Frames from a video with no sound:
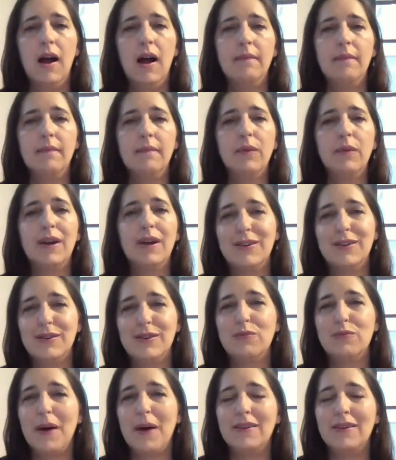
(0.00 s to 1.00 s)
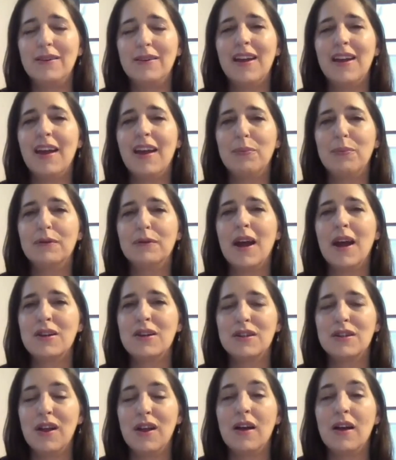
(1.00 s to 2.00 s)
we could use better data
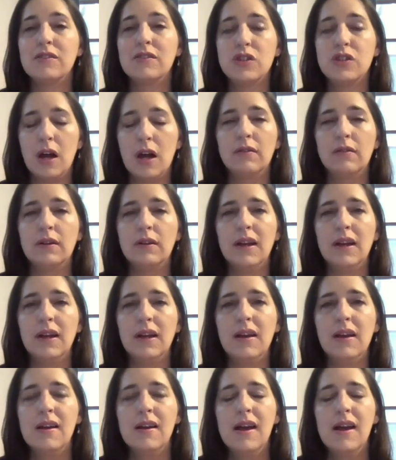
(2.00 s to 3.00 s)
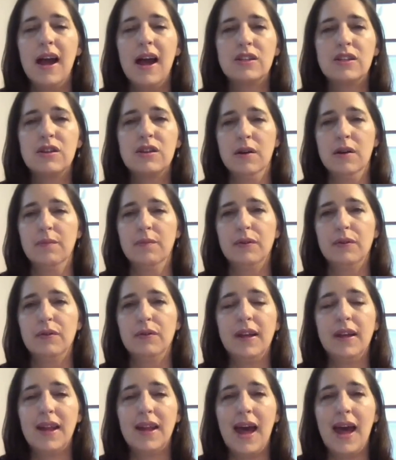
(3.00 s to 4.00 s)
protection laws generally. Mm-hmm. And so
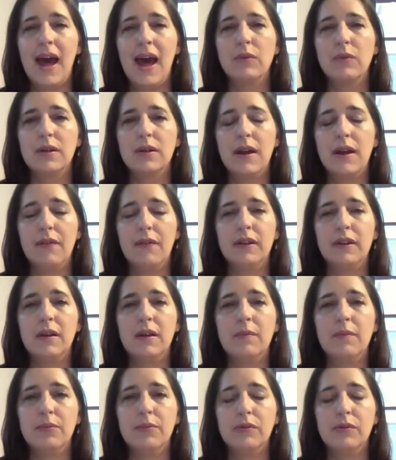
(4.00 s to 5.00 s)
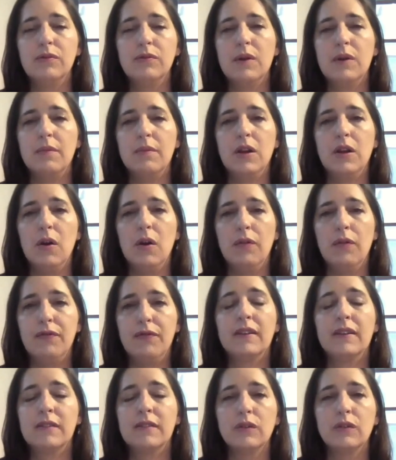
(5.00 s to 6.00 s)
improving that would definitely improve, you know,
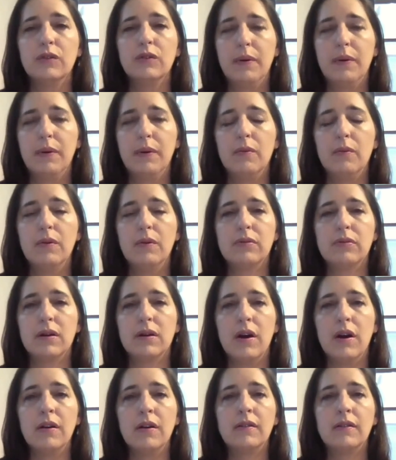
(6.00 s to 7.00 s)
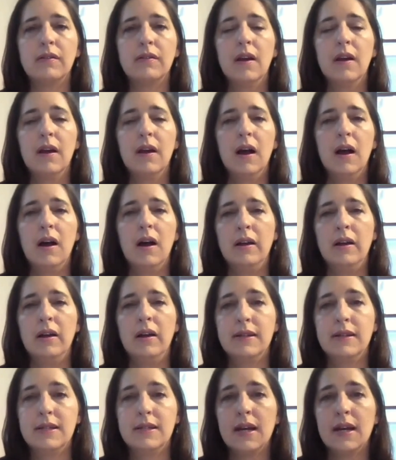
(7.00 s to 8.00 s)
fix a loophole with regards
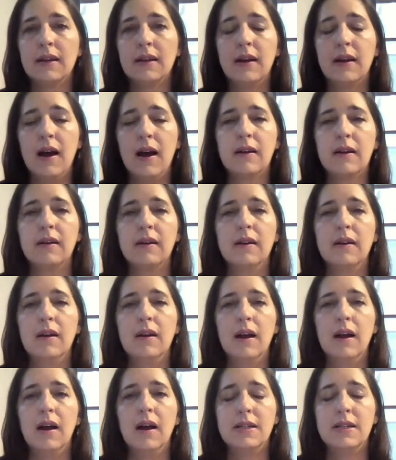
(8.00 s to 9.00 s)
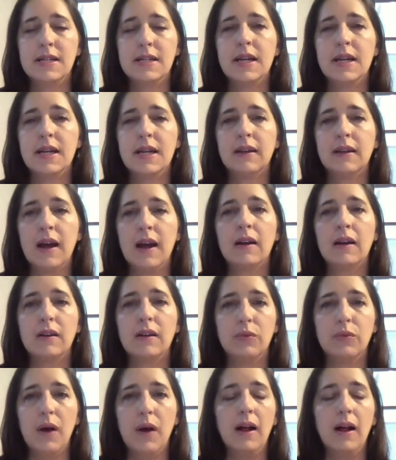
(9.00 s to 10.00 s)
to TikTok
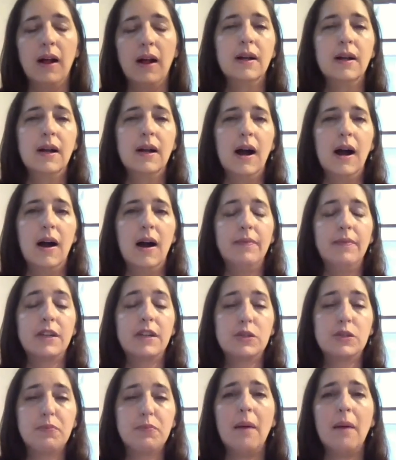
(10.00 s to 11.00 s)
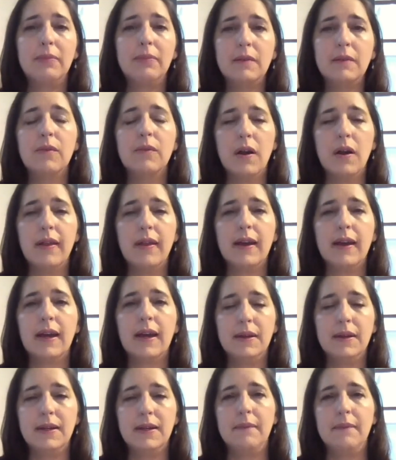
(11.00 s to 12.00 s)
as well. There's probably more that
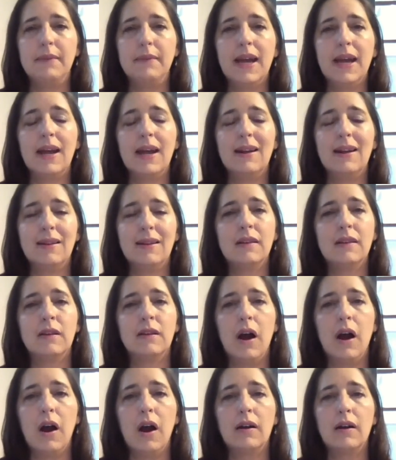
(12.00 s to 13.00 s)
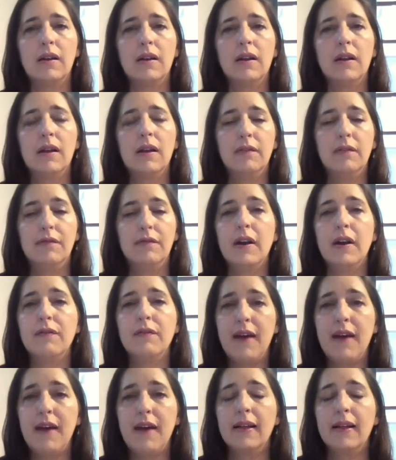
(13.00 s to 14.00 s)
can be done. But again, I think there are very
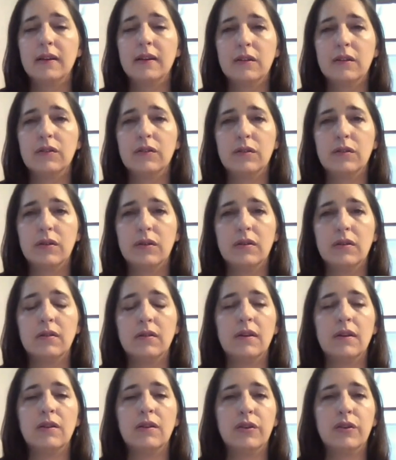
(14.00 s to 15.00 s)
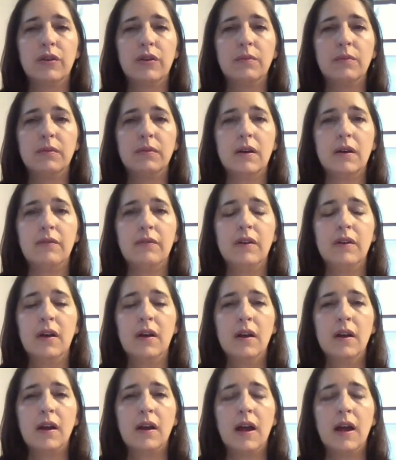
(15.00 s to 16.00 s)
valid concerns in terms of
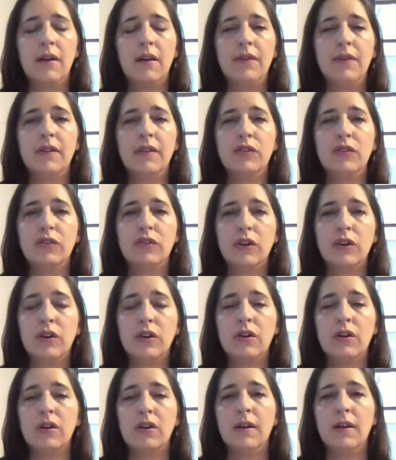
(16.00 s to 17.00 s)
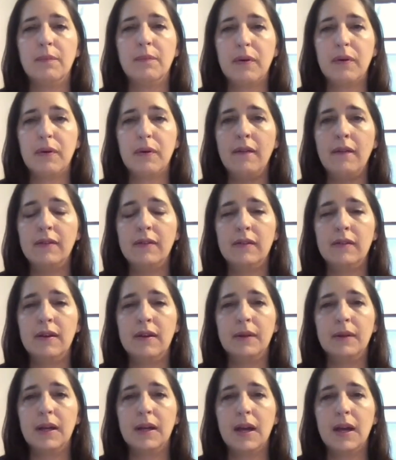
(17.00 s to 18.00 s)
kind of the security and privacy
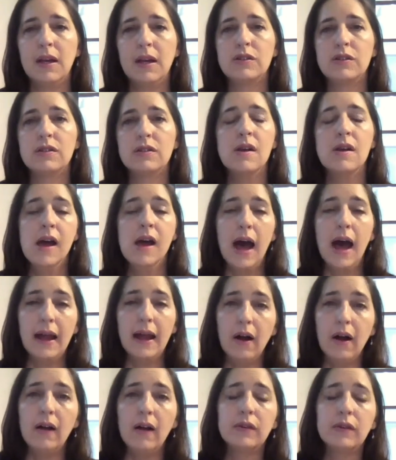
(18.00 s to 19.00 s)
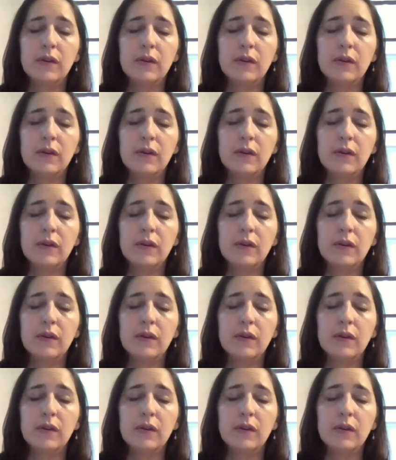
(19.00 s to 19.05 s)
implications, and also